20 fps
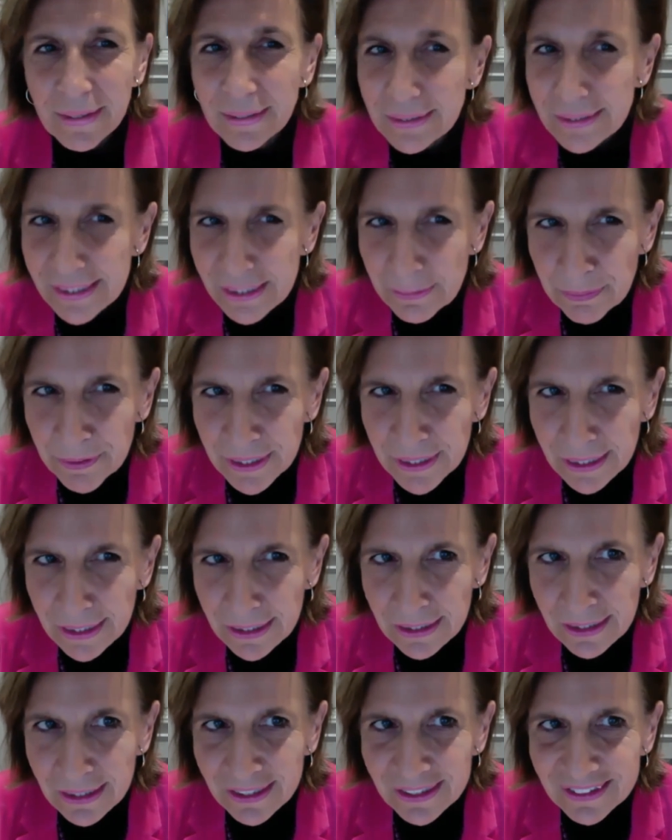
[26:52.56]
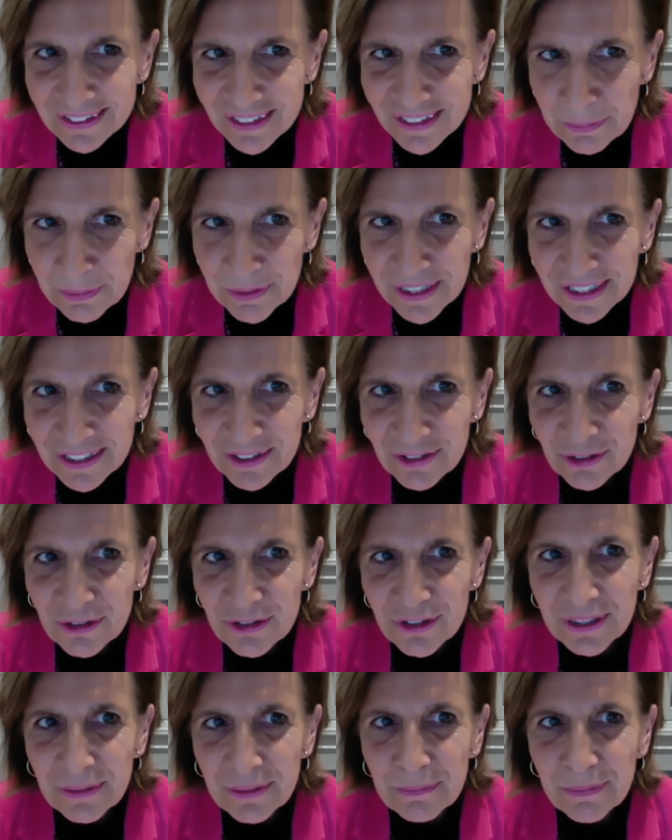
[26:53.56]
deepening
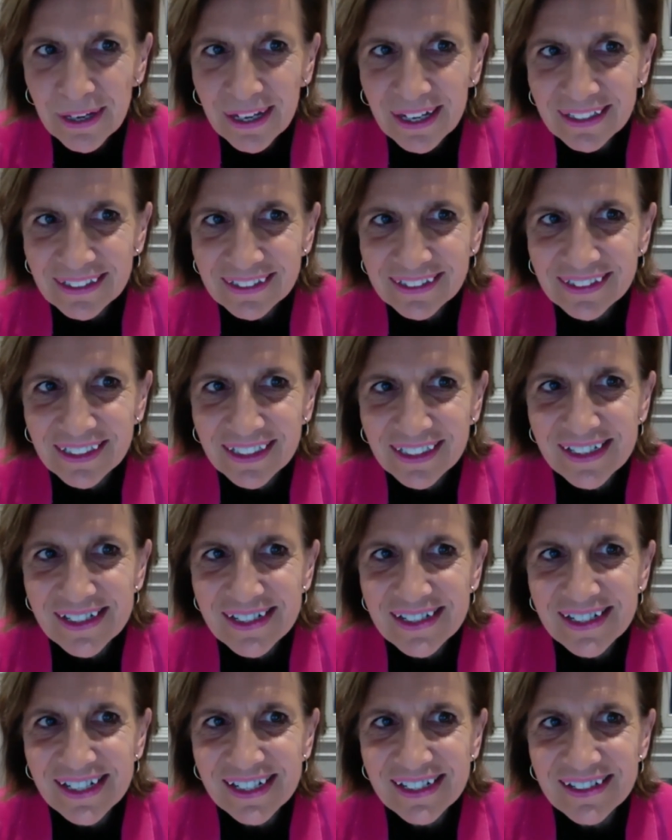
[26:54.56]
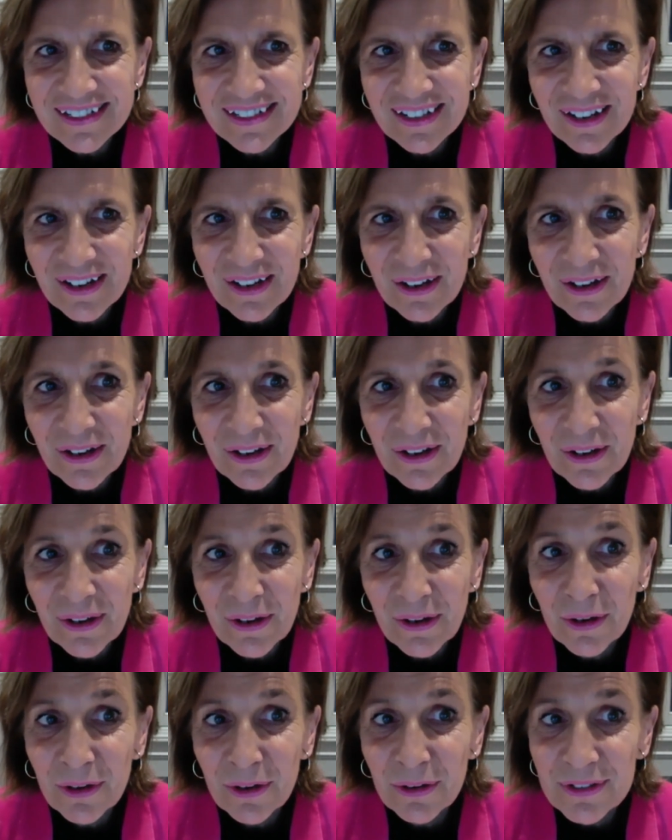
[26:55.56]
social impact? Is it
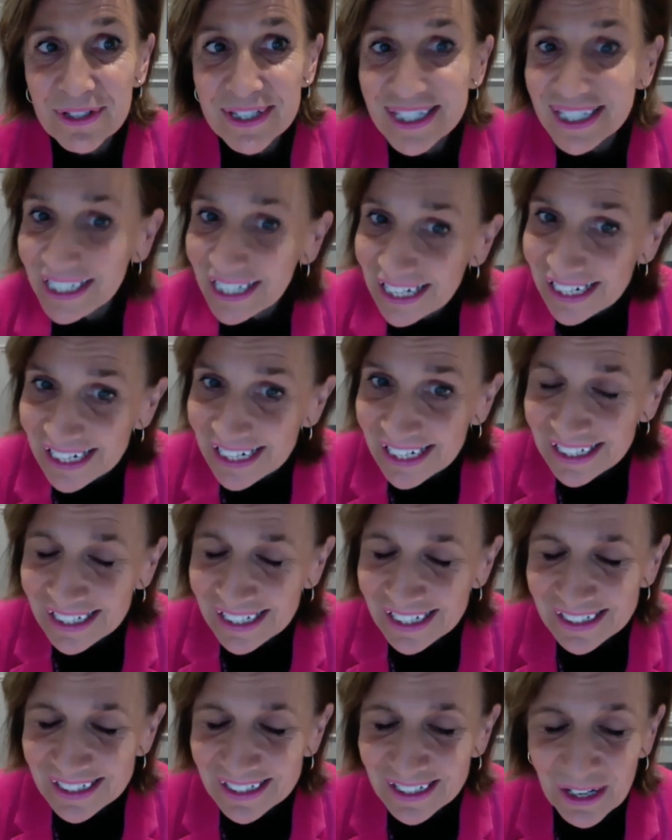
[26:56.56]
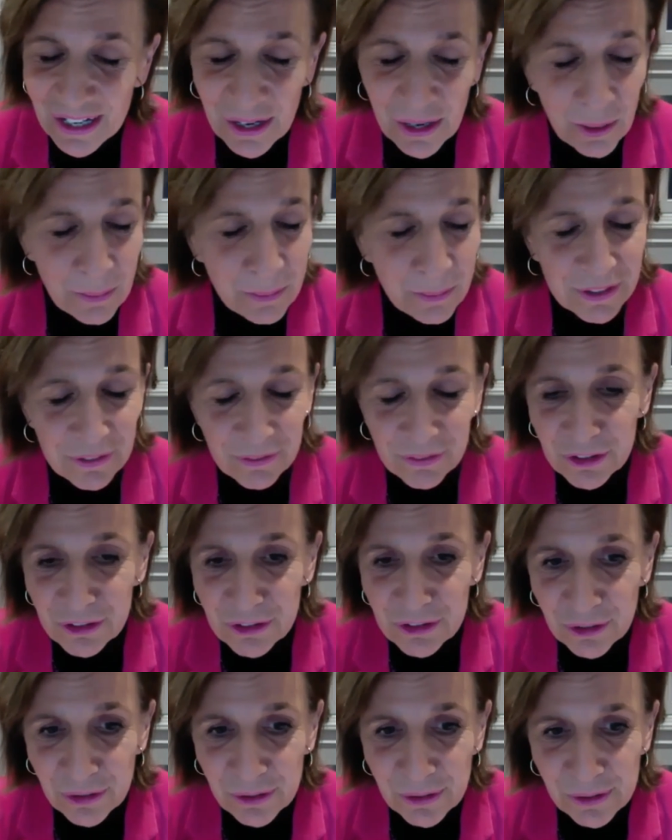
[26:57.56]
scaling? A bit of the
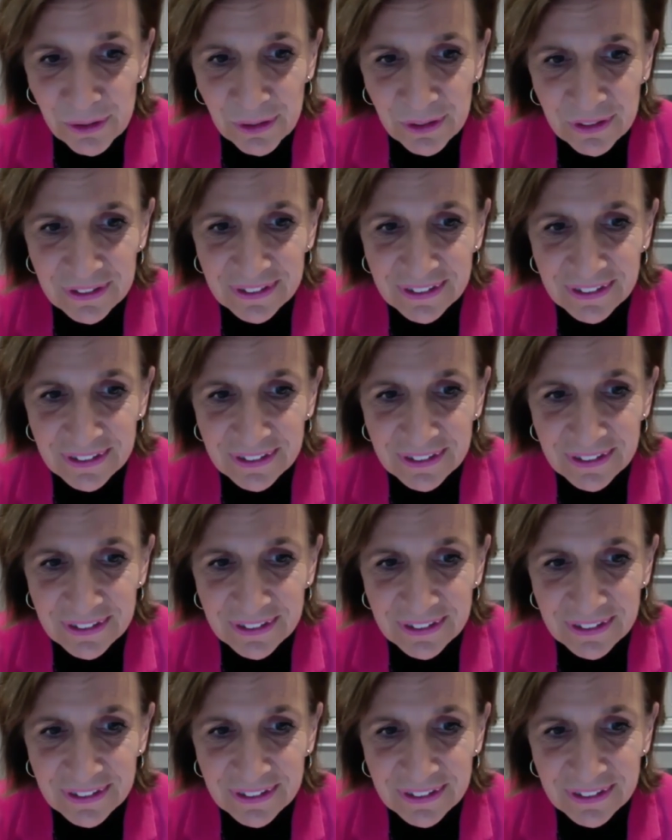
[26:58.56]
two?